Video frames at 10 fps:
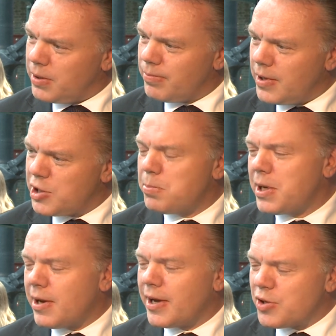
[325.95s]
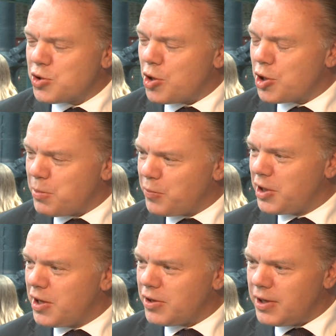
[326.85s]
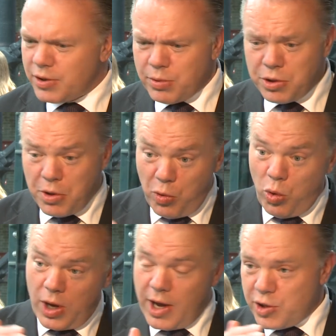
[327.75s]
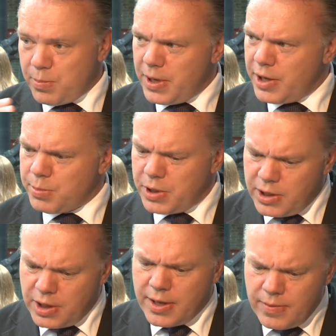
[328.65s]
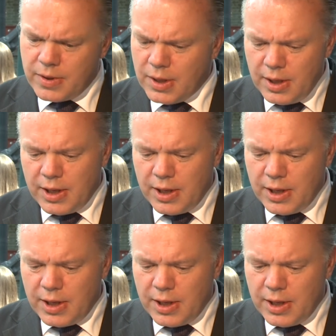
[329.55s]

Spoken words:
Mm-hmm. It's a bit like the startup of the internet, where you have all kinds of players, but in the end,